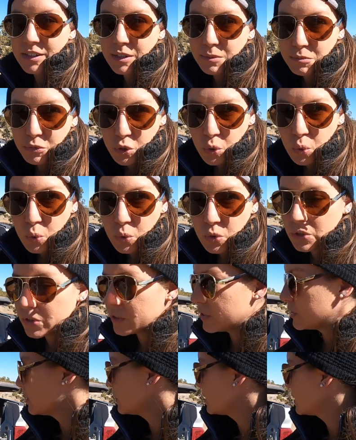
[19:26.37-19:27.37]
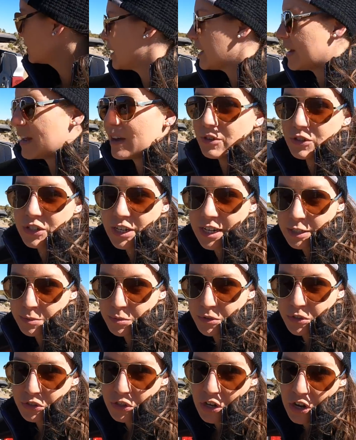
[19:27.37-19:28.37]
some tools. Right now
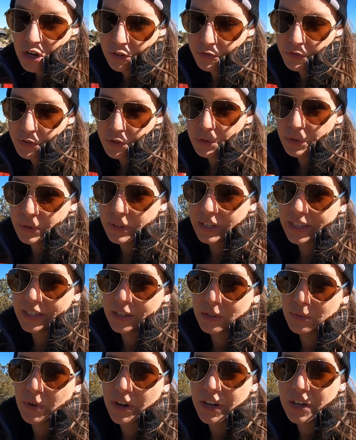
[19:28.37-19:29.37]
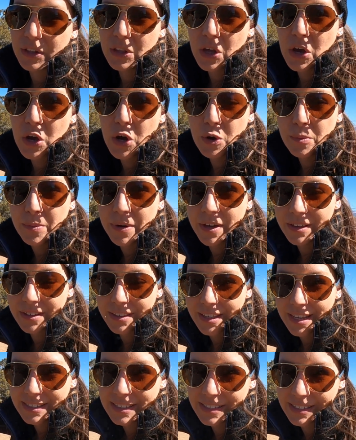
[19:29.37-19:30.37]
Jasper's dog food is running low, but
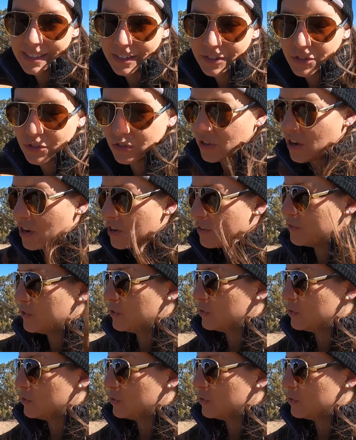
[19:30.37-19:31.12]
that's his extra dog